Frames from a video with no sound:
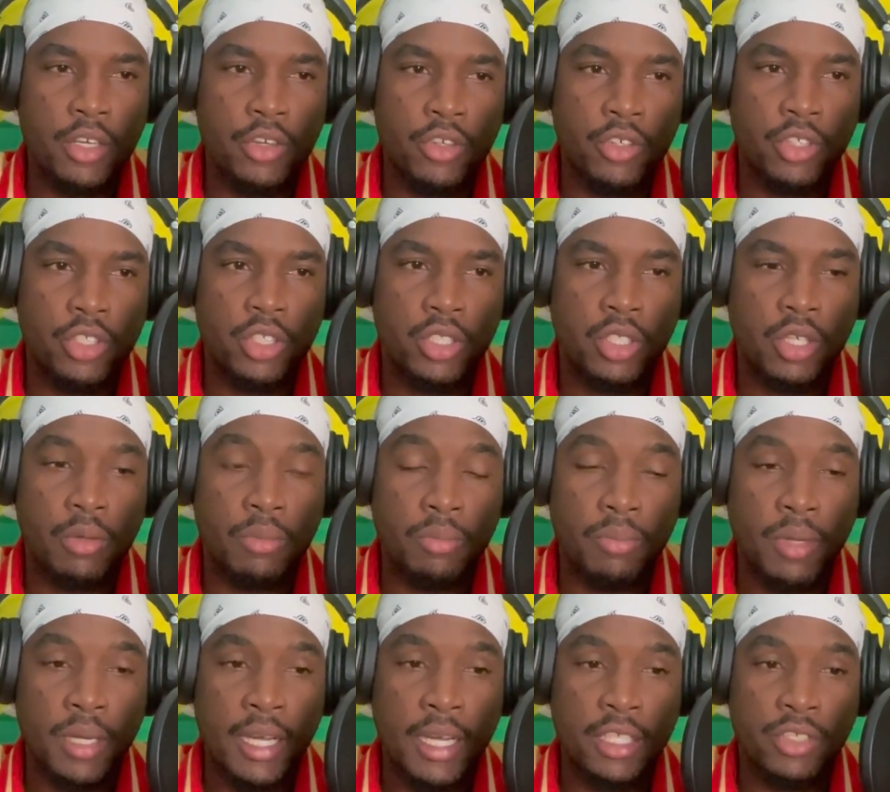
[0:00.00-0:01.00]
some
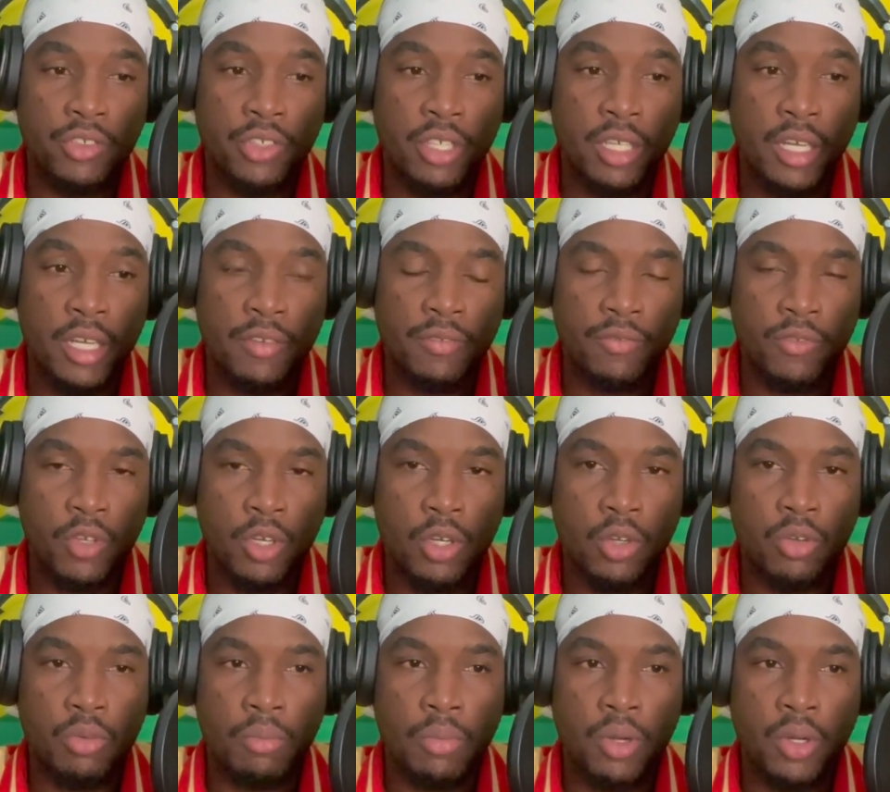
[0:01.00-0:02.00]
players were left out,
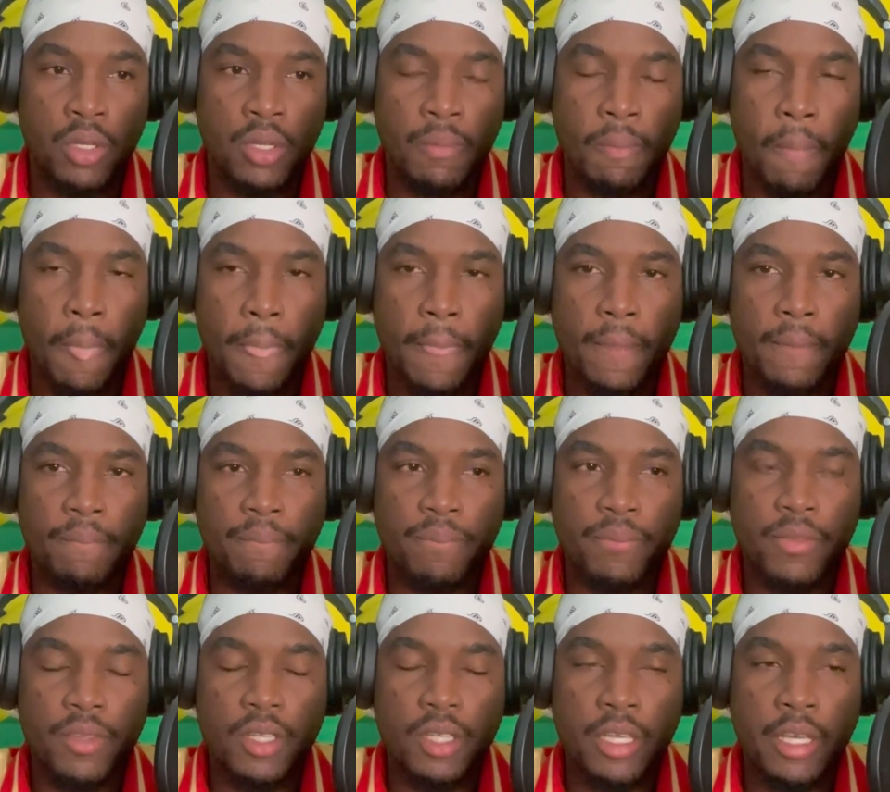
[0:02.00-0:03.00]
but
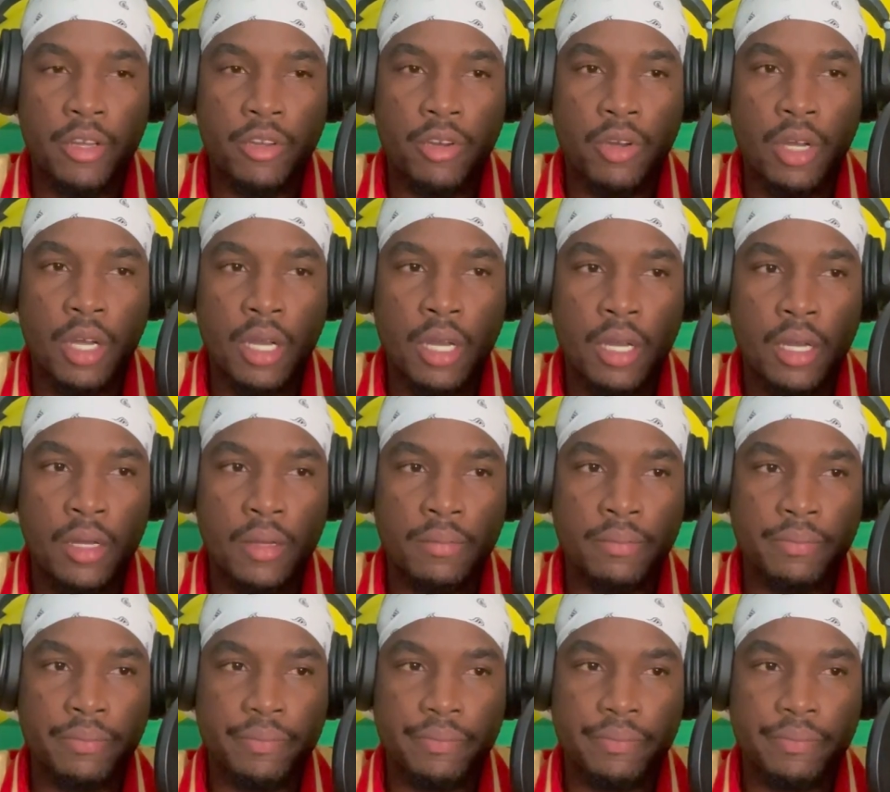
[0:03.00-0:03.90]
you know,